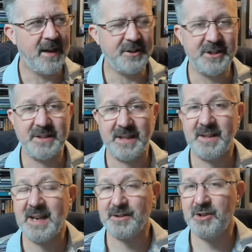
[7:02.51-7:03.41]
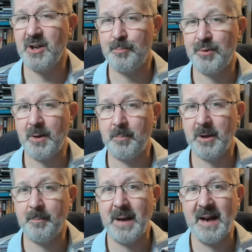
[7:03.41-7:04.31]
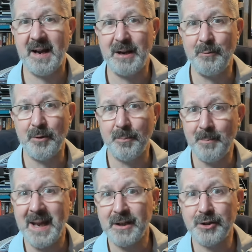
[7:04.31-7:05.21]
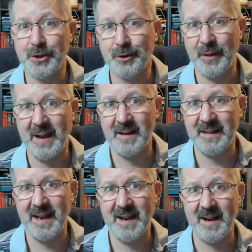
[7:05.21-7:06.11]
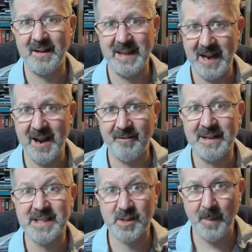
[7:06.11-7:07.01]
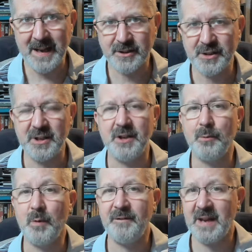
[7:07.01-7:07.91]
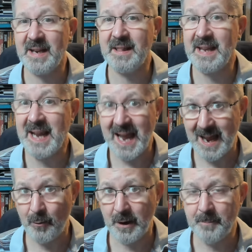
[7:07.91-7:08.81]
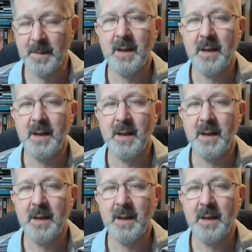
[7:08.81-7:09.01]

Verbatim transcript: And she said, that's not a problem. I will make sure that they they are expecting you within the hour.